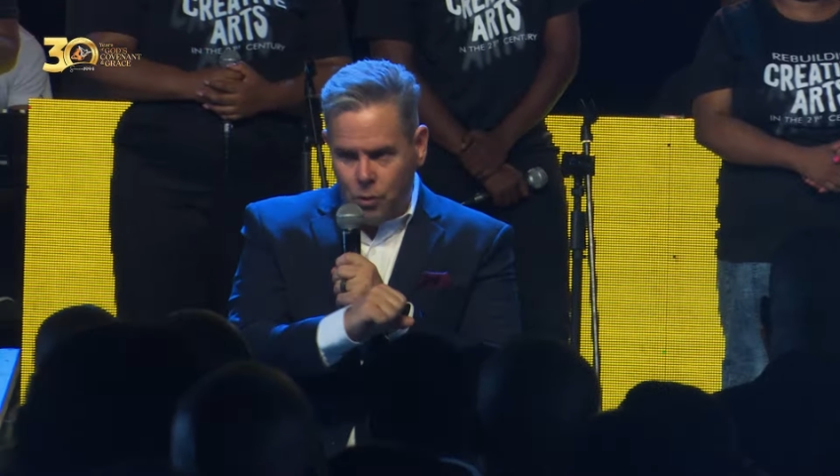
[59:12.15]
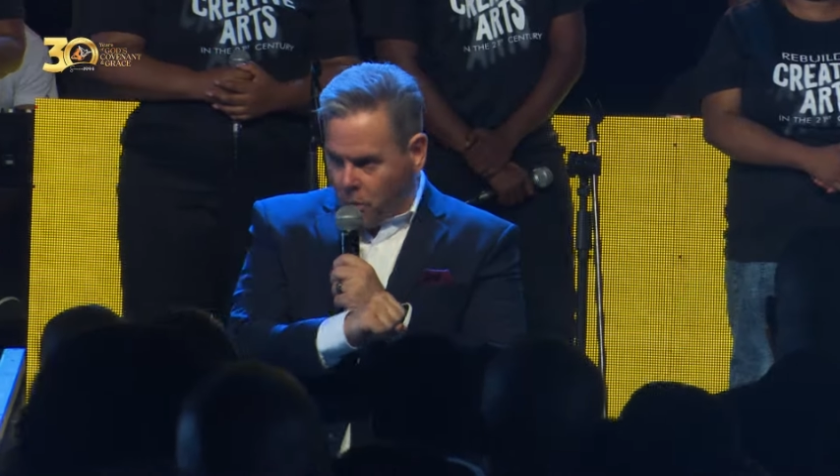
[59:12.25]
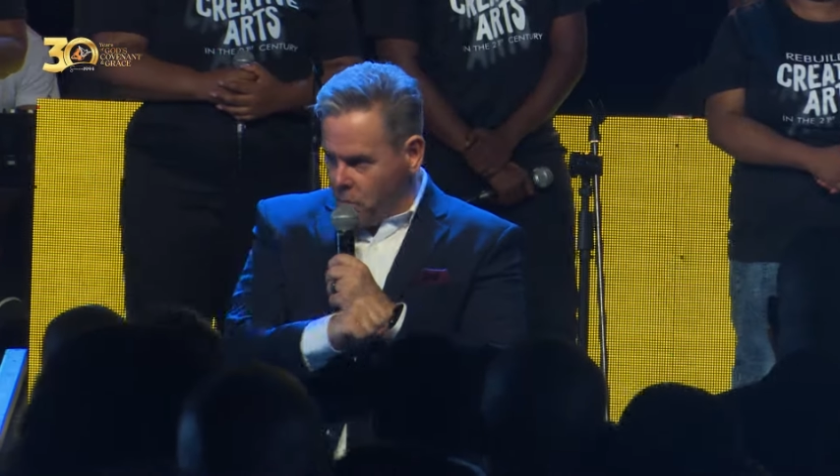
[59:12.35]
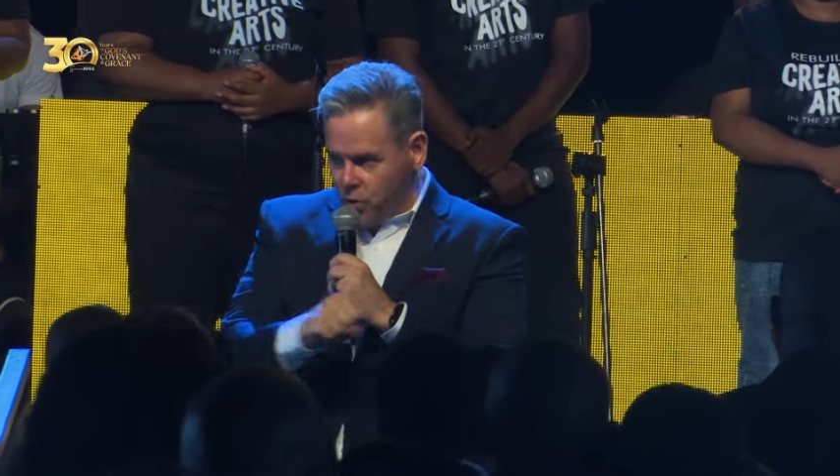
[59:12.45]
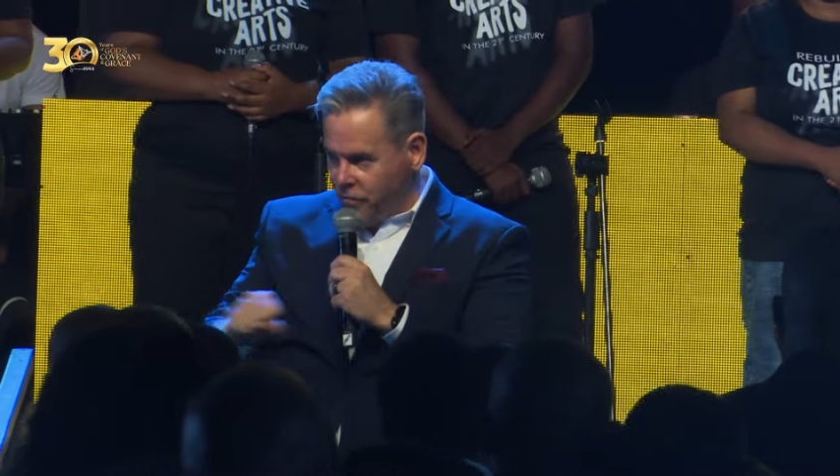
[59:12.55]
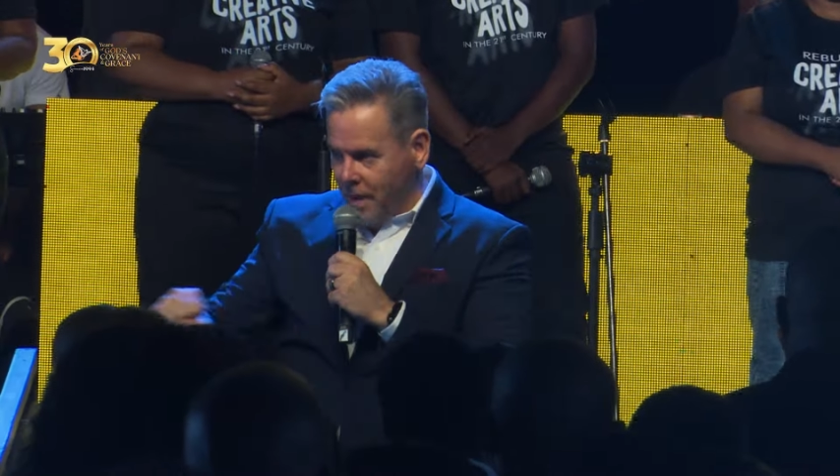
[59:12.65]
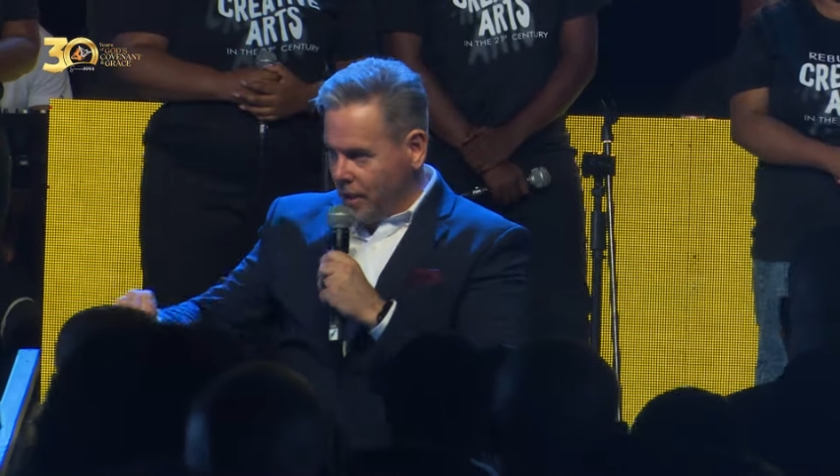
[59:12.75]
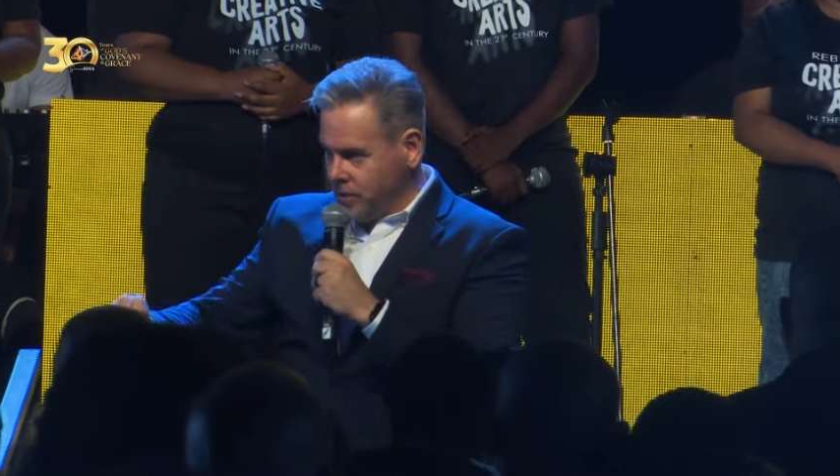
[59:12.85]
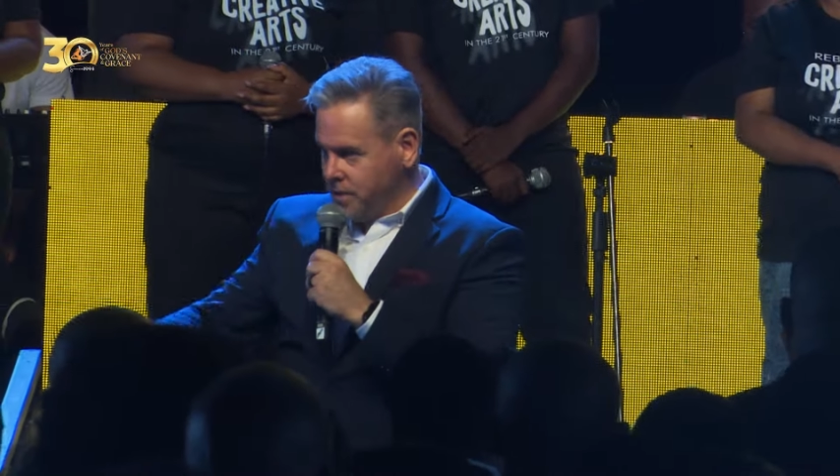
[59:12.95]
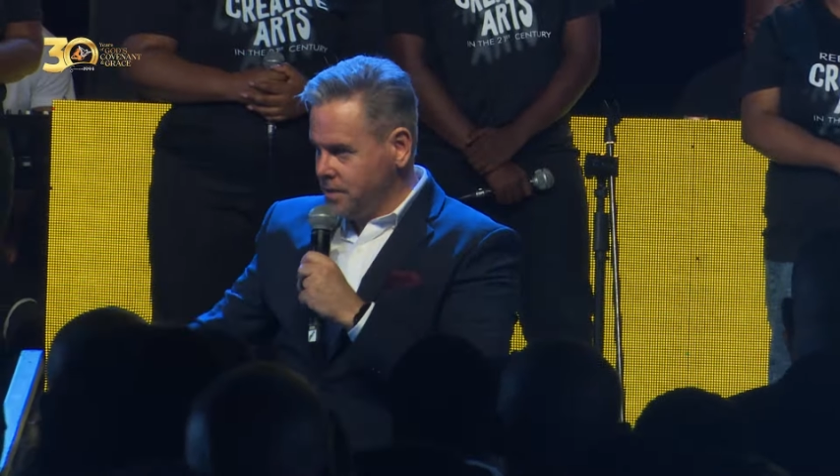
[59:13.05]
will move
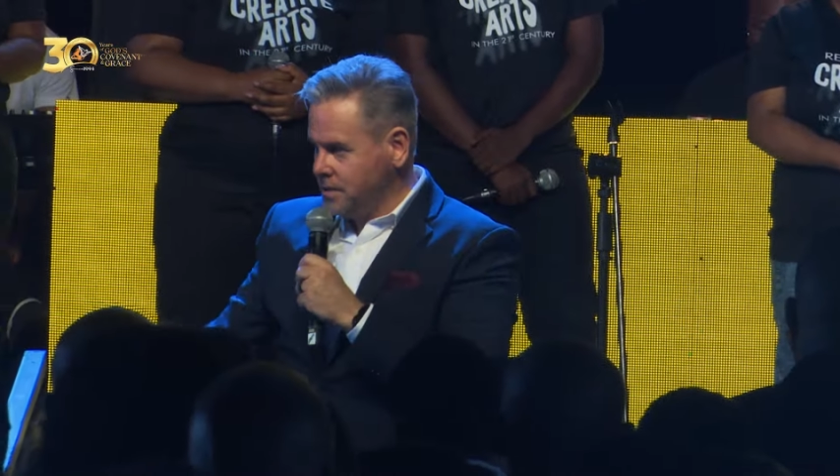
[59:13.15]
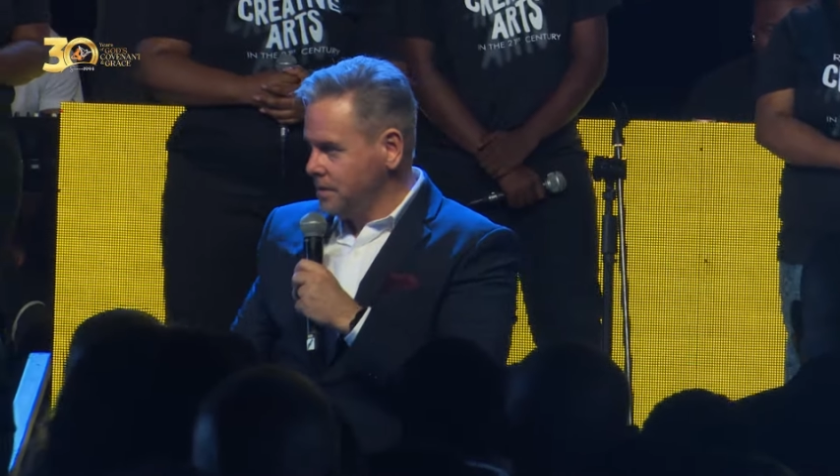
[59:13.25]
mountains.